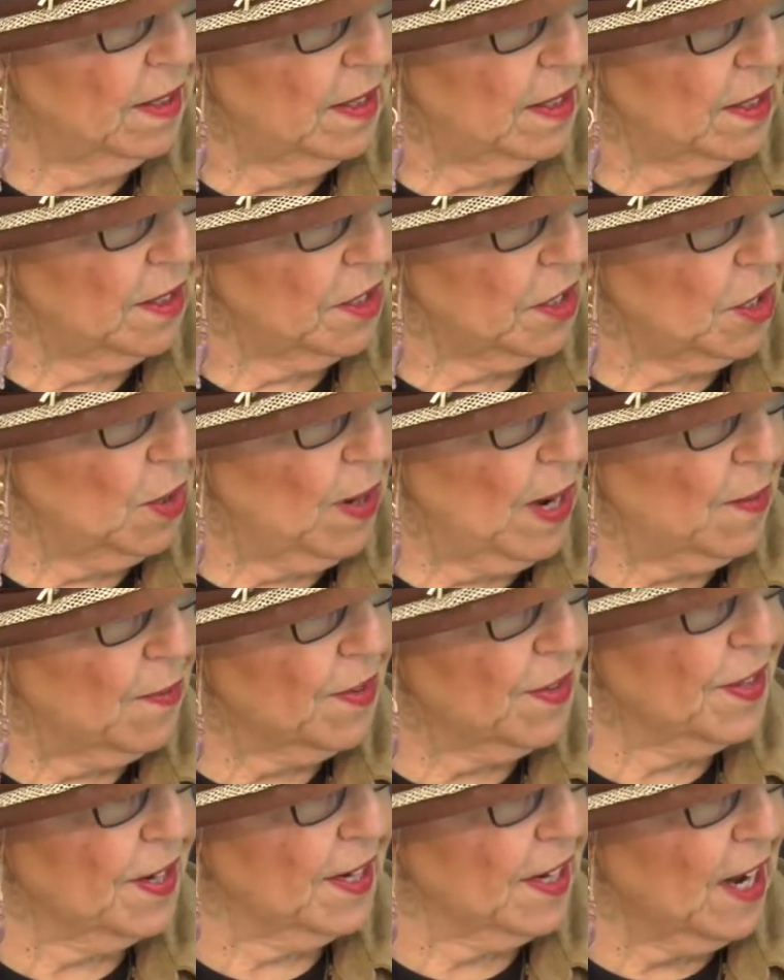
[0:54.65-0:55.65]
You know,
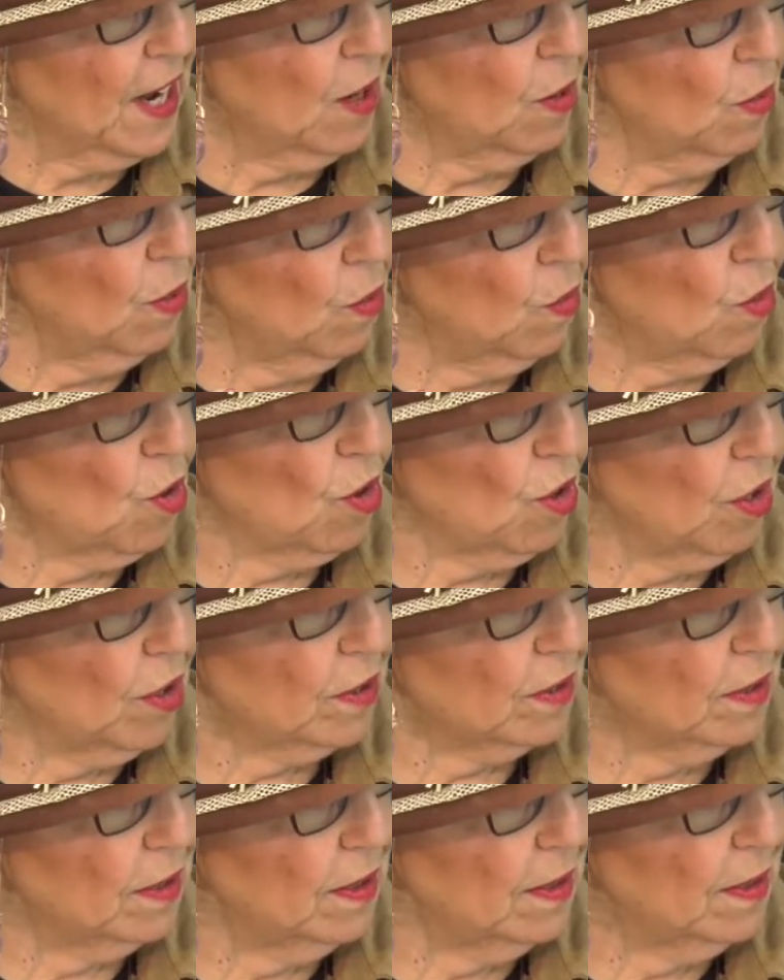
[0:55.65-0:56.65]
everything in our
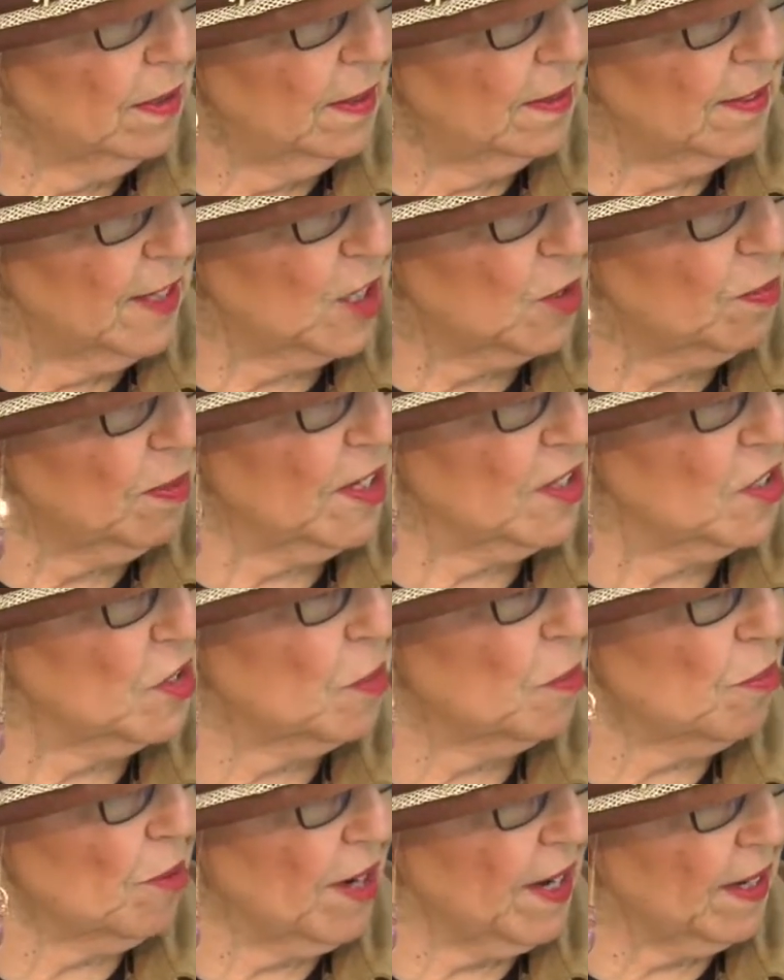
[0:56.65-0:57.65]
world takes place in the
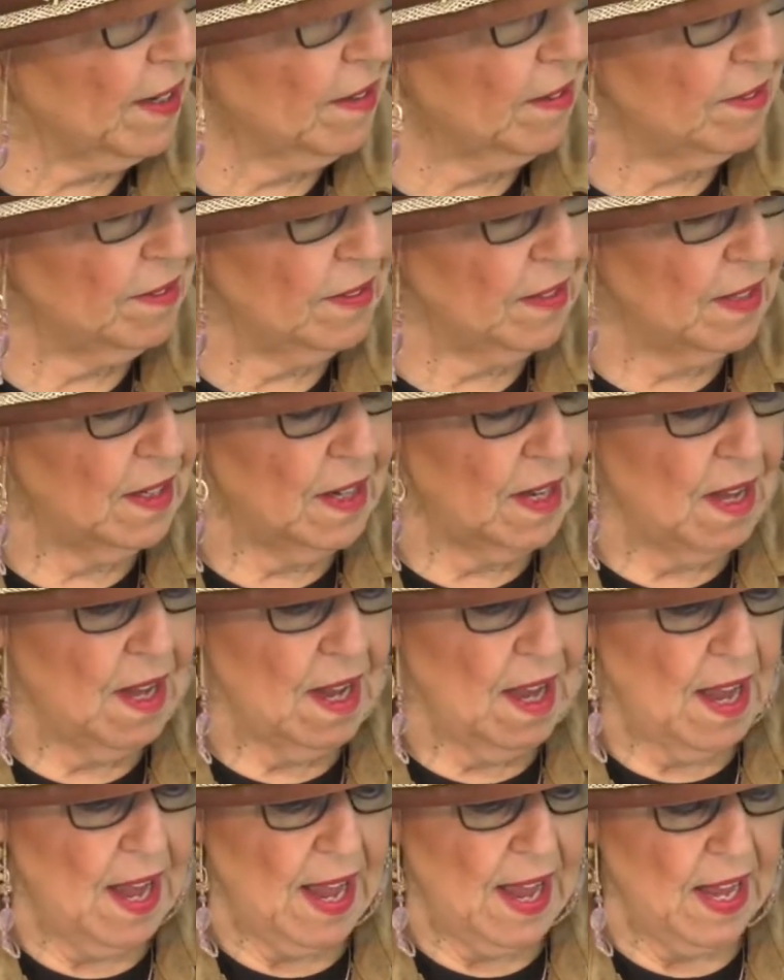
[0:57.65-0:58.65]
brain.
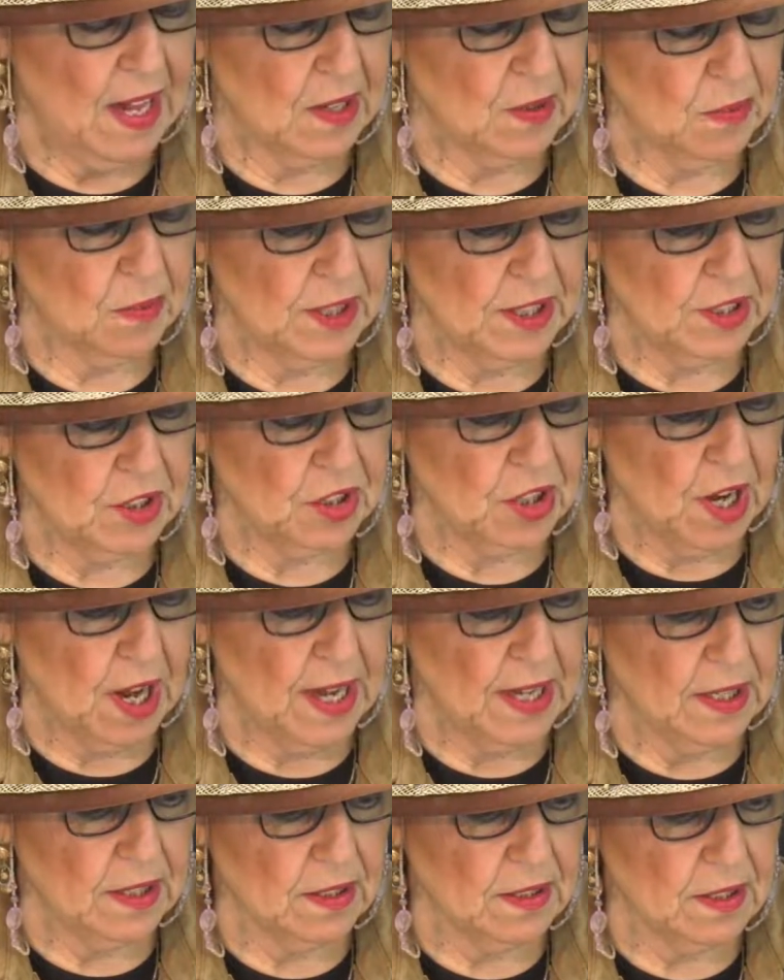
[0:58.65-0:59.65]
And when a
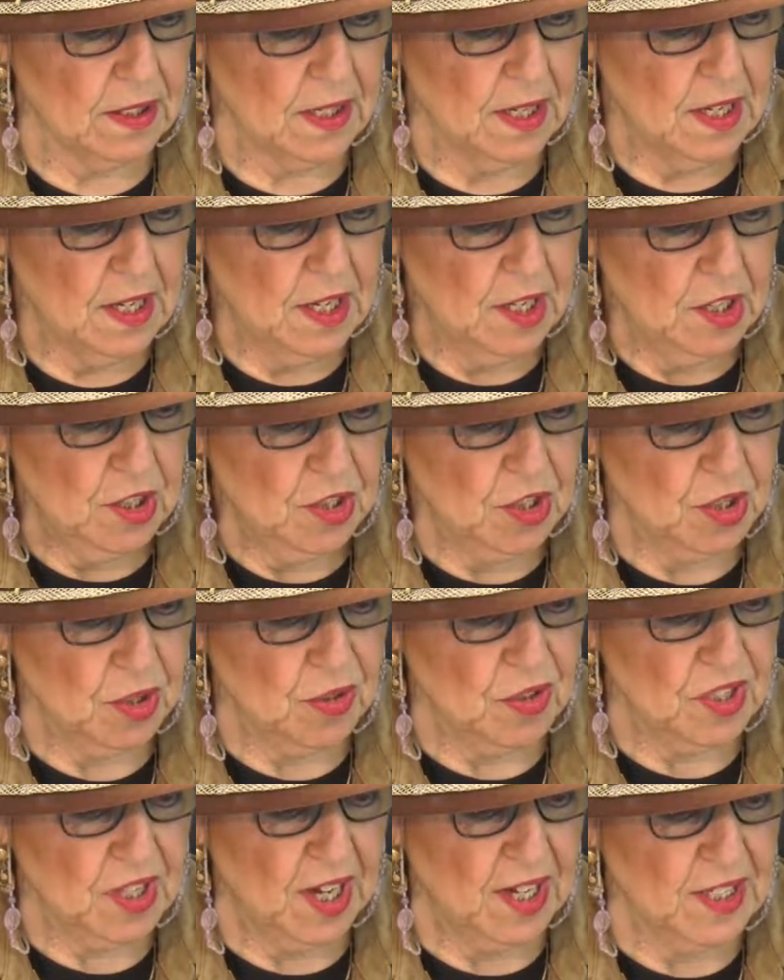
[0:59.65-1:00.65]
child
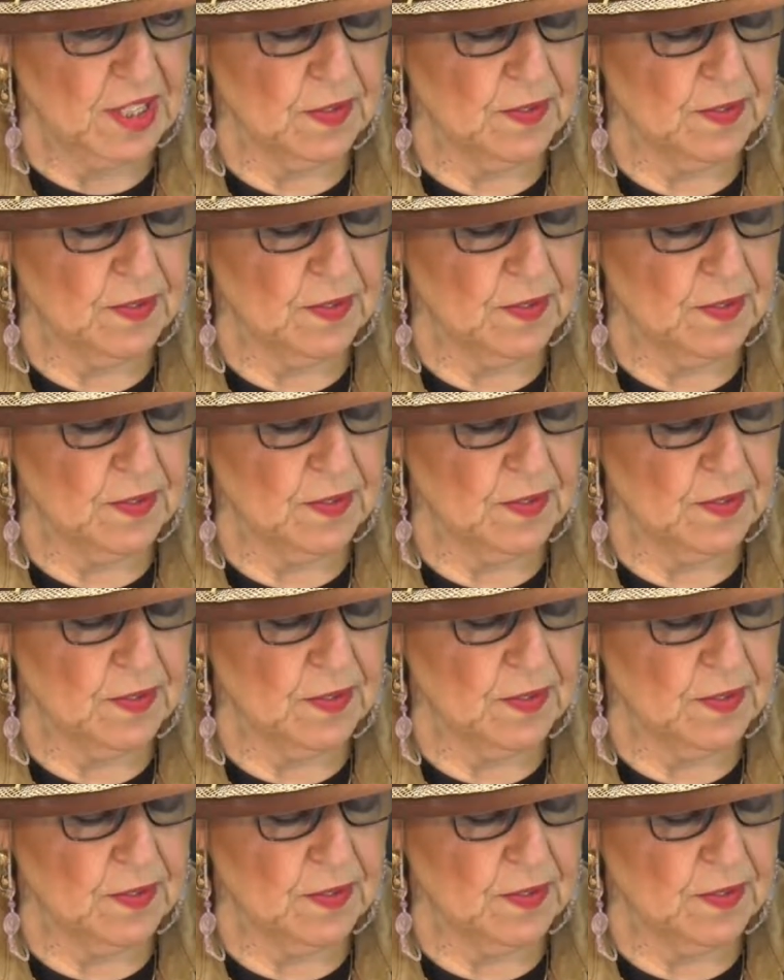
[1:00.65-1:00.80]
shows signs of